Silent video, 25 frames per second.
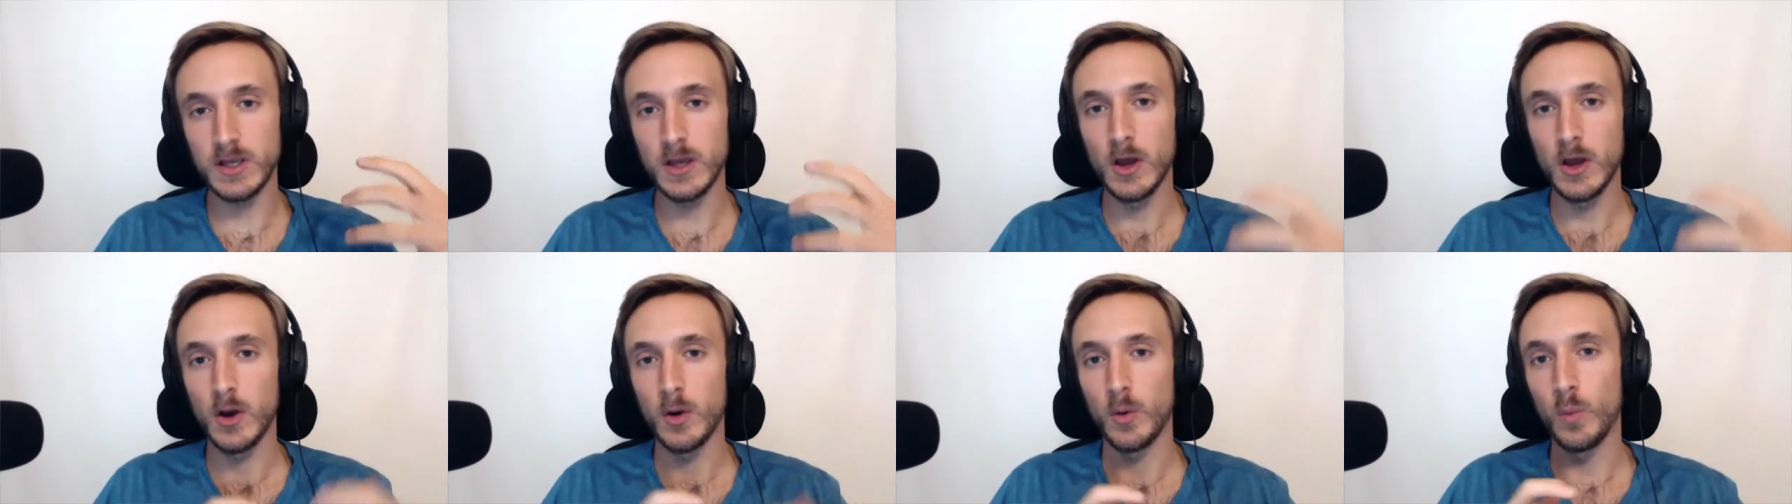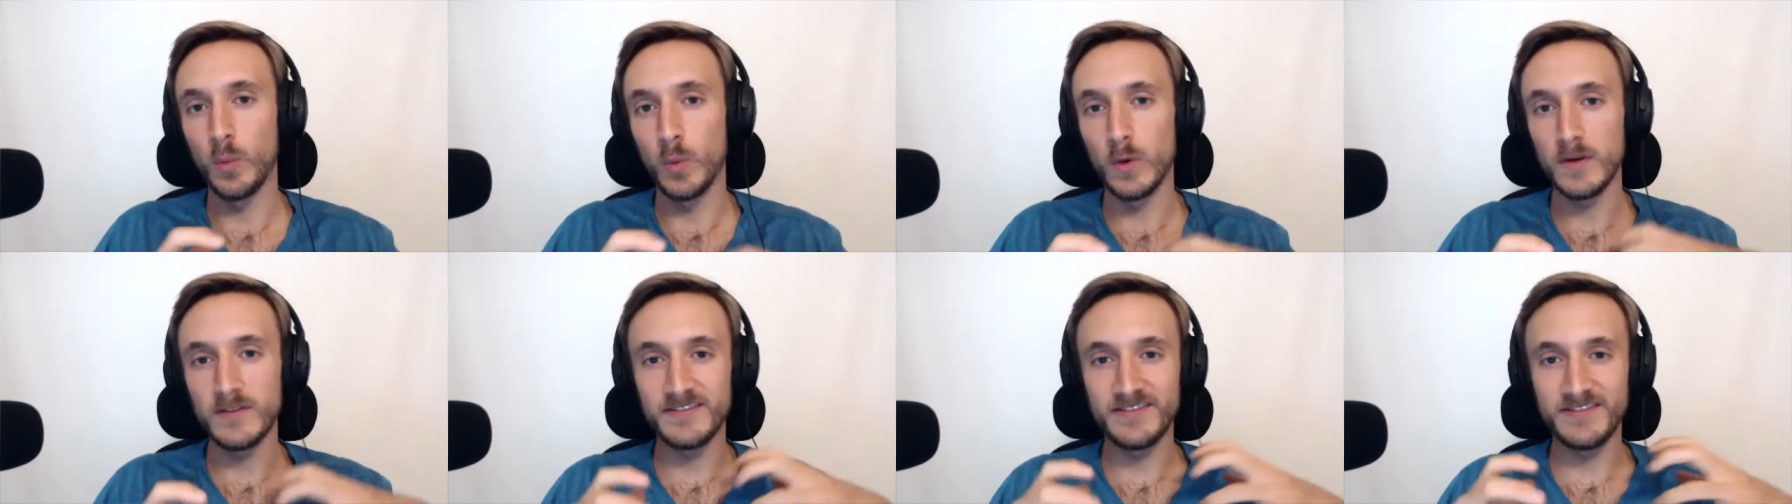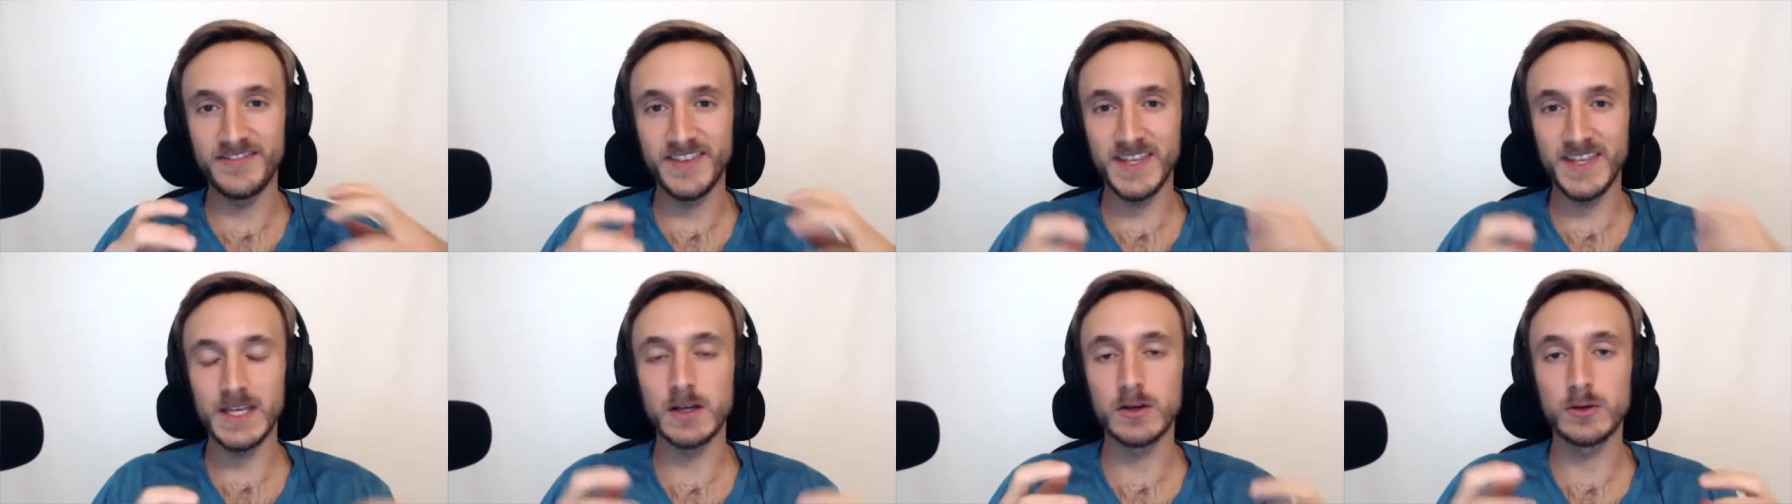What
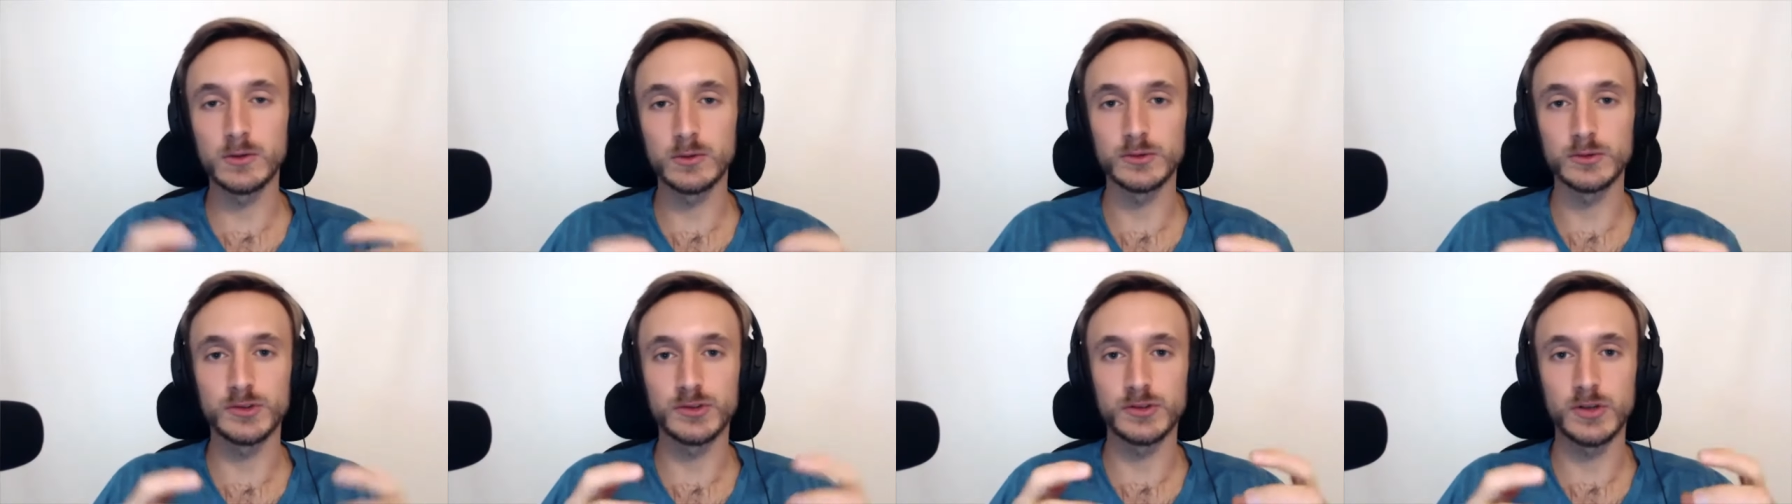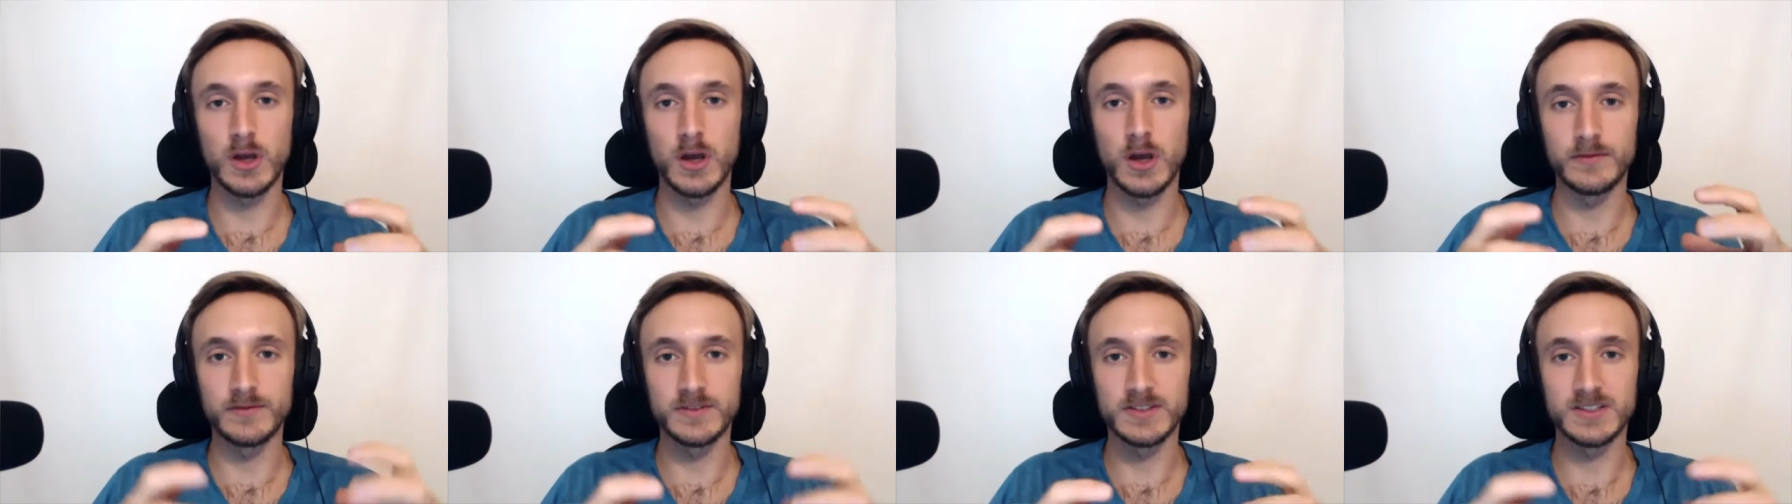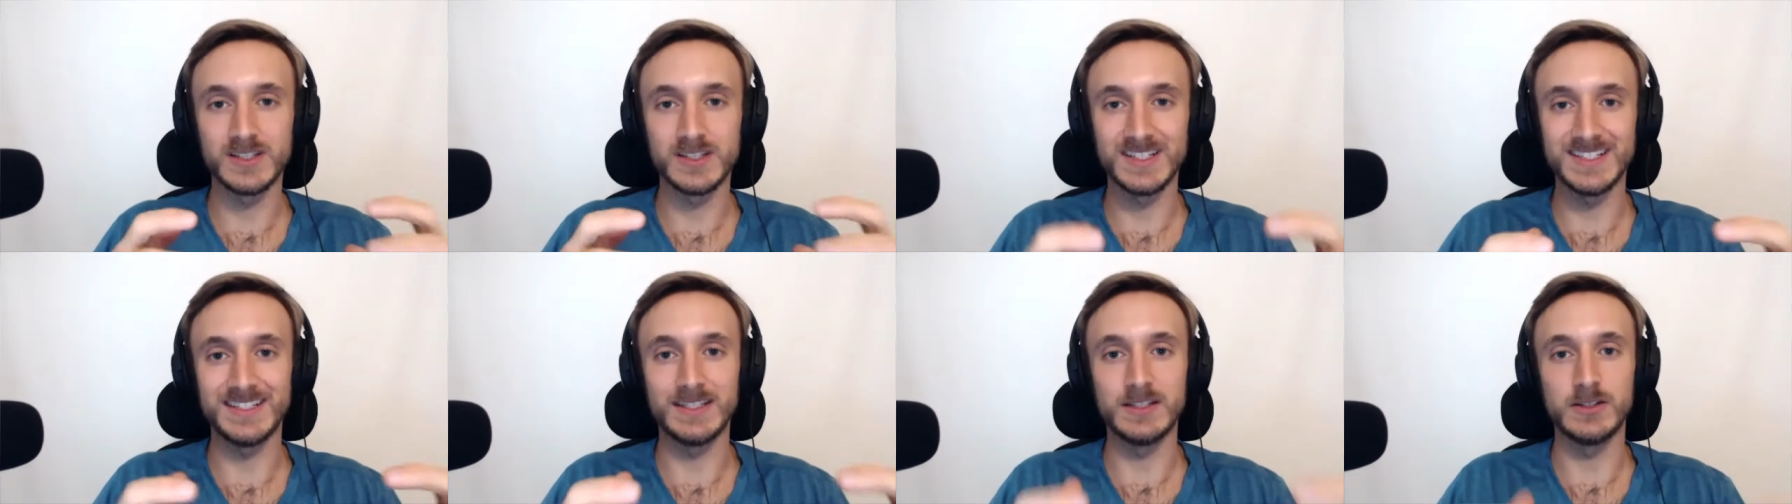vehicles of
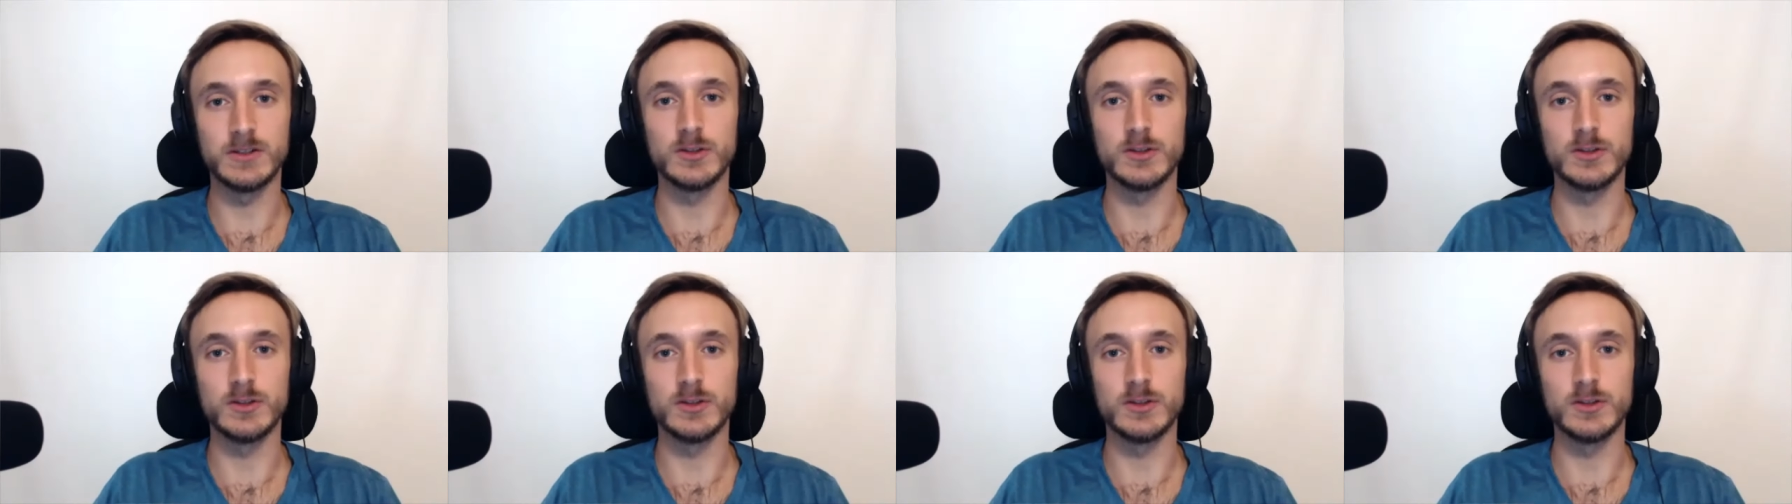study do